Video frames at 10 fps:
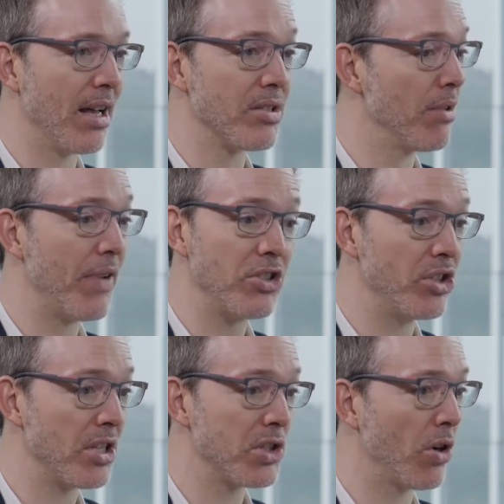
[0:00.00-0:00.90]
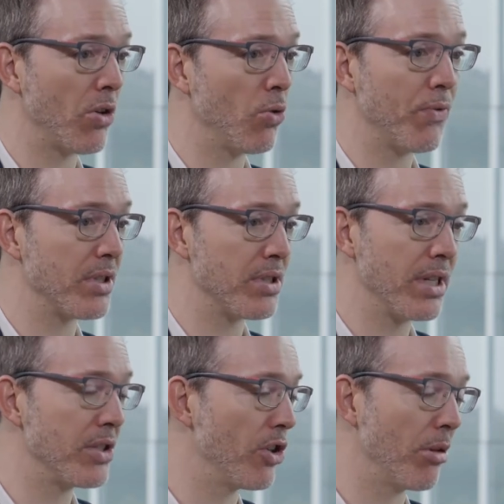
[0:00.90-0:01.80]
So eventually it started off as
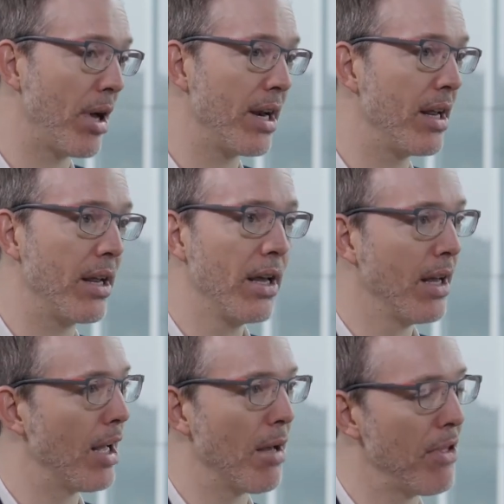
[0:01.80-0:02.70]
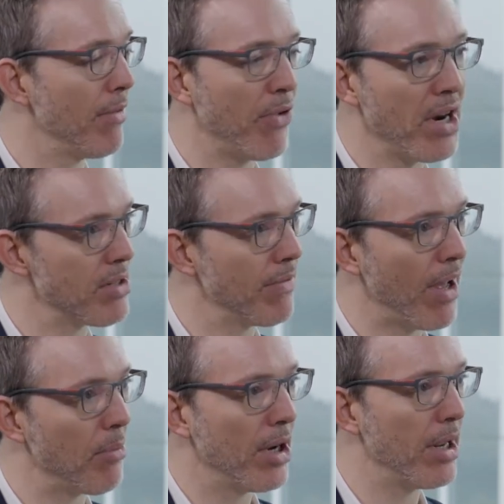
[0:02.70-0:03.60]
internal money, then friends and
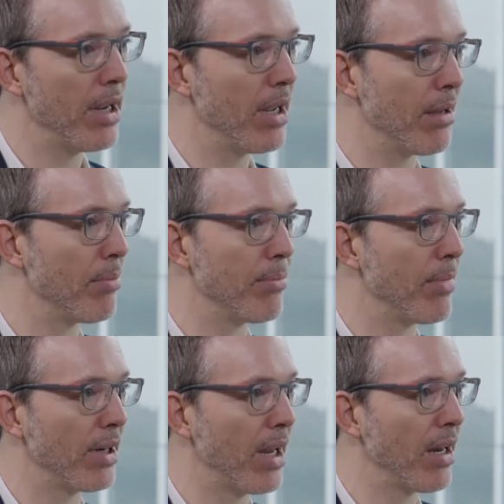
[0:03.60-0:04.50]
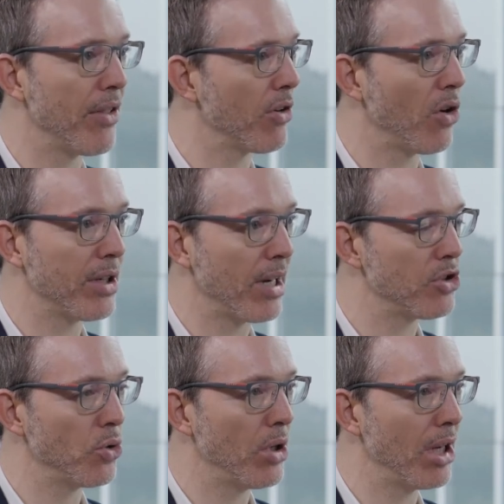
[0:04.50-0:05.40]
family and other contacts
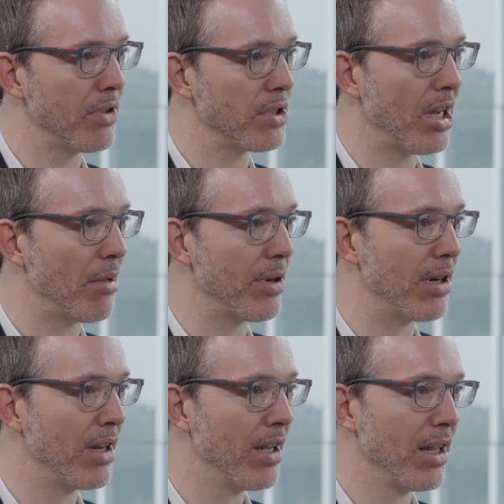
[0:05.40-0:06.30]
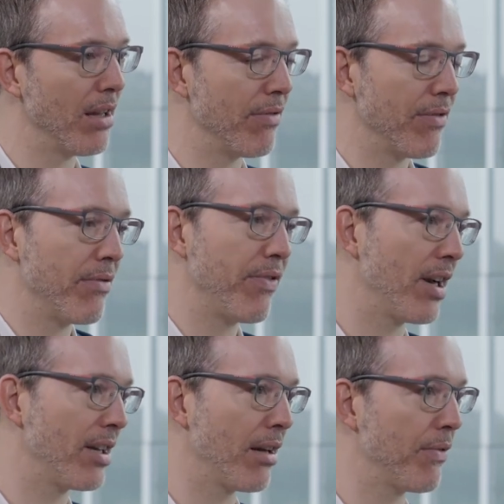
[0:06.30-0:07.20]
joined over time, and the
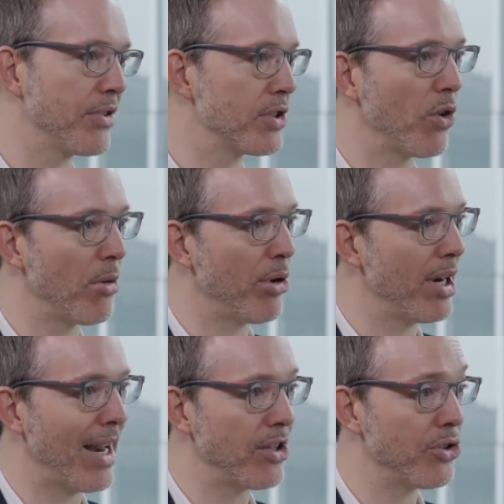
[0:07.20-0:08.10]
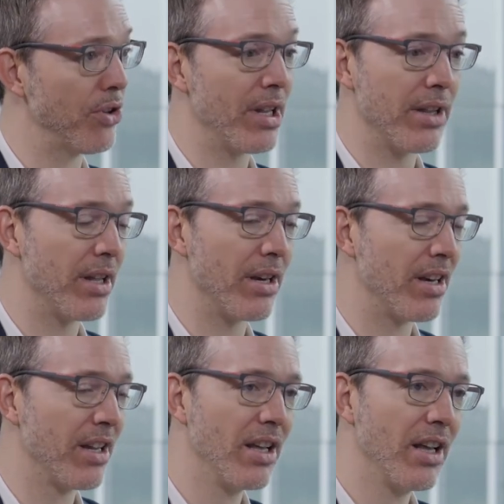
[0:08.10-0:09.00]
fund kind of started pretty naturally. And
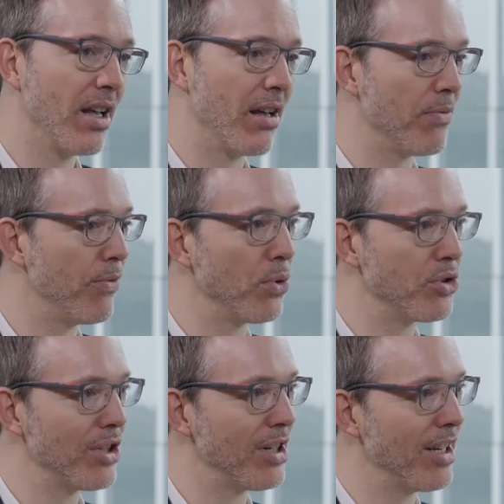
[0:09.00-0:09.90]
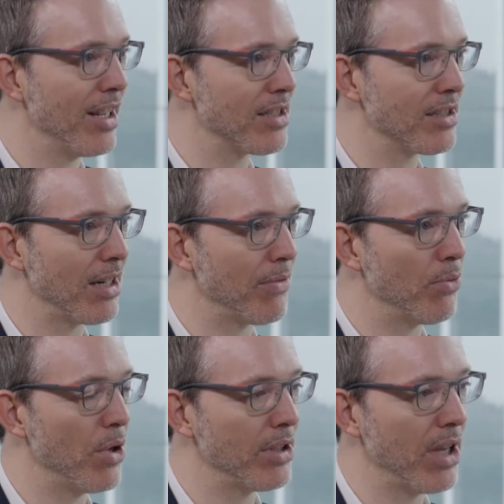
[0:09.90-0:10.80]
then fortunately it's kind of
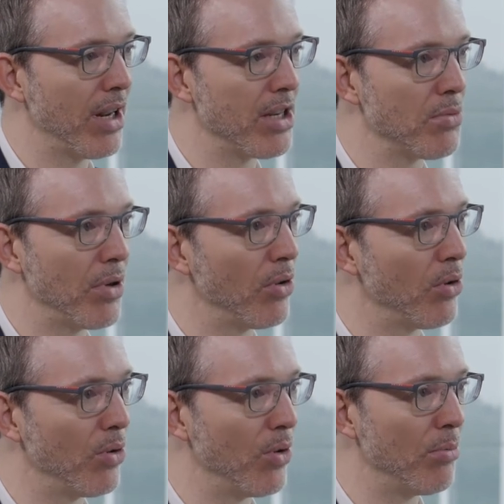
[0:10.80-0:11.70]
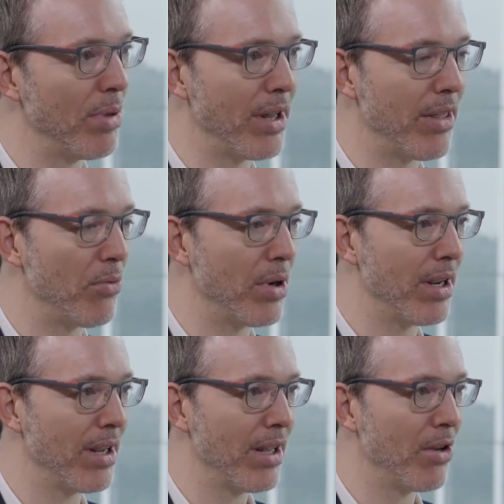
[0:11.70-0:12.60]
worked out as well or better than
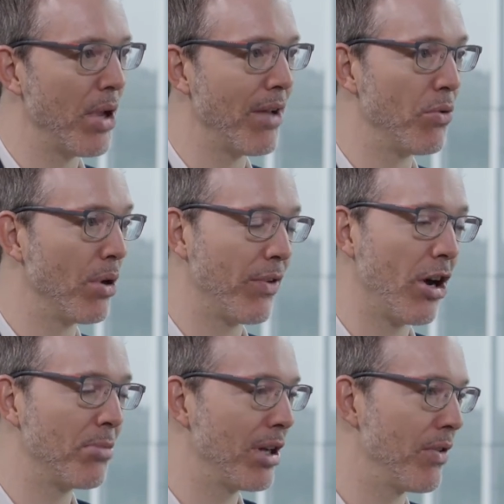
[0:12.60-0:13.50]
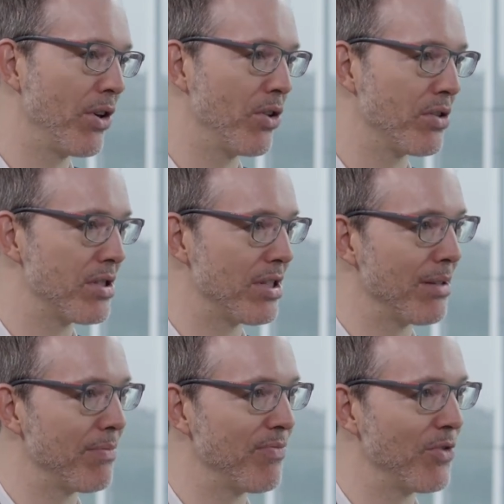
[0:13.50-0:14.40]
we ever would have hoped over the last
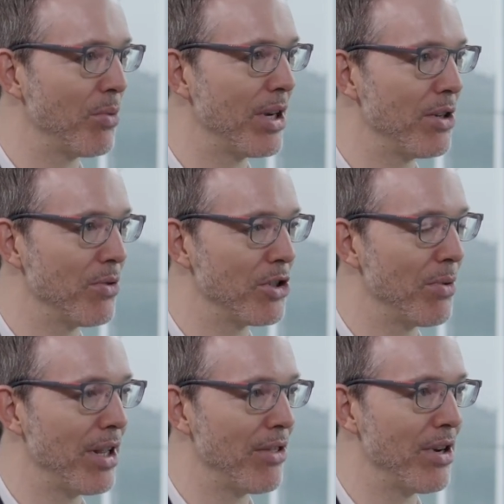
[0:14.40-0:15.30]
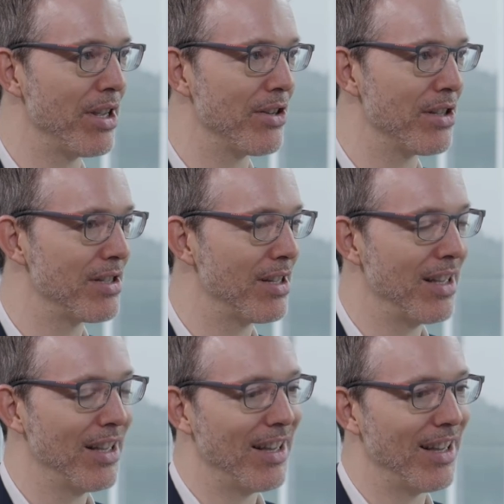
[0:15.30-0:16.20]
22 or 23 years.
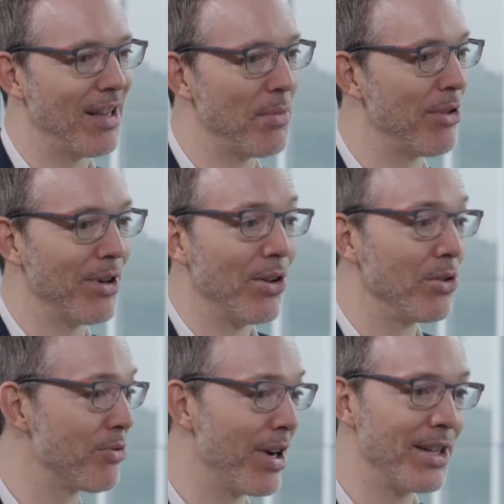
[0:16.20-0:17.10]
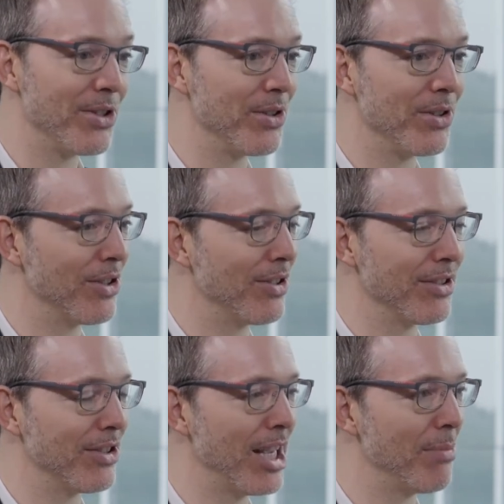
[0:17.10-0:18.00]
And the goal is really to
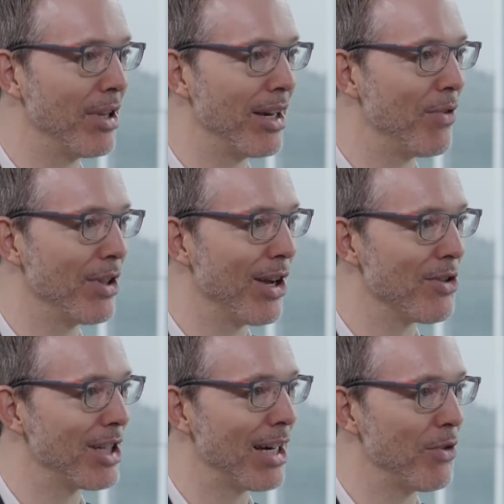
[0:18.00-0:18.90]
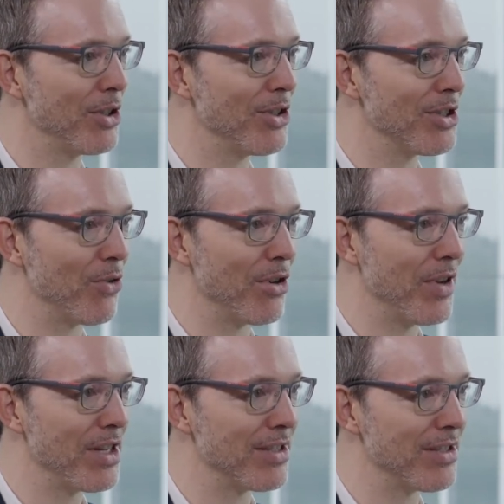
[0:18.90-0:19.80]
keep delivering those kind of returns for
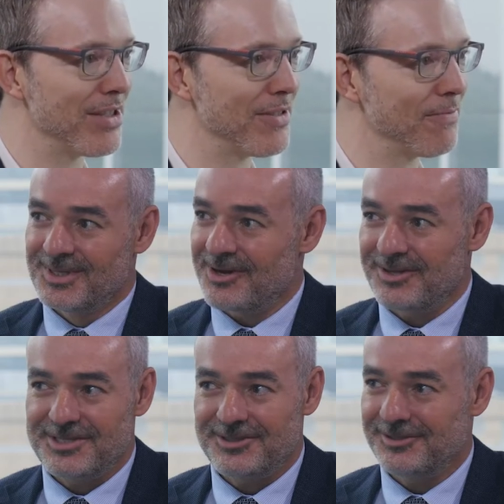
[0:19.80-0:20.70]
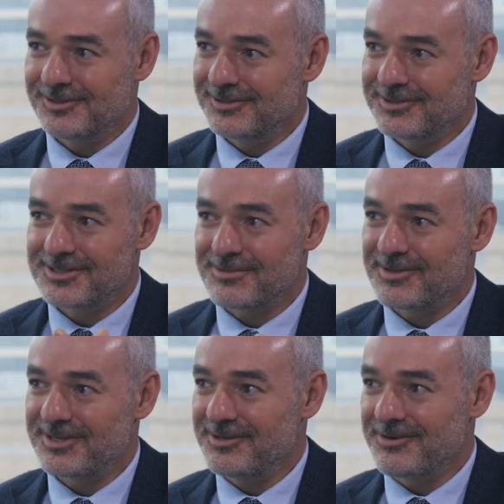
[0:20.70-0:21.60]
investors. Are there still some
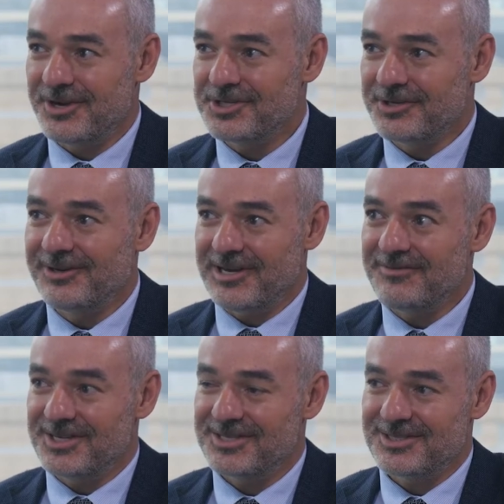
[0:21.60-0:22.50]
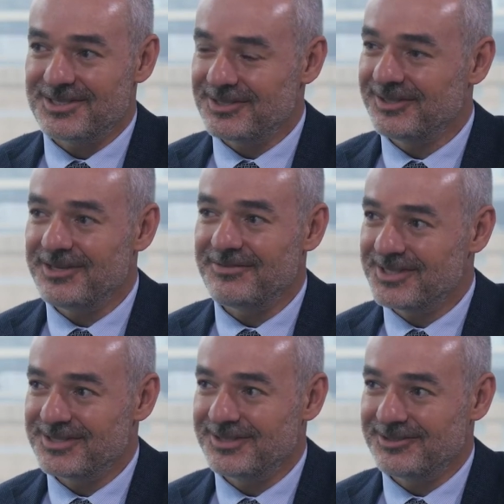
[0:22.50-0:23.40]
of the original investors still
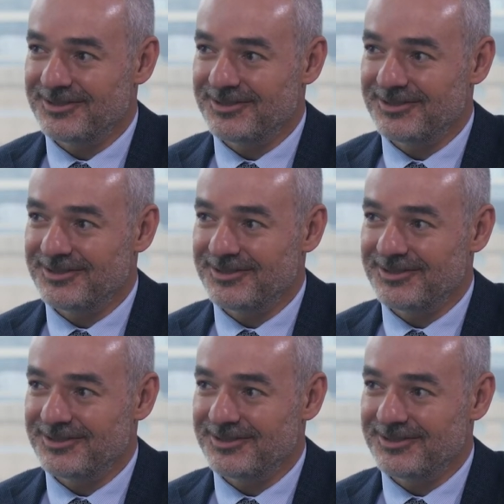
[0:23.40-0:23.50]
invested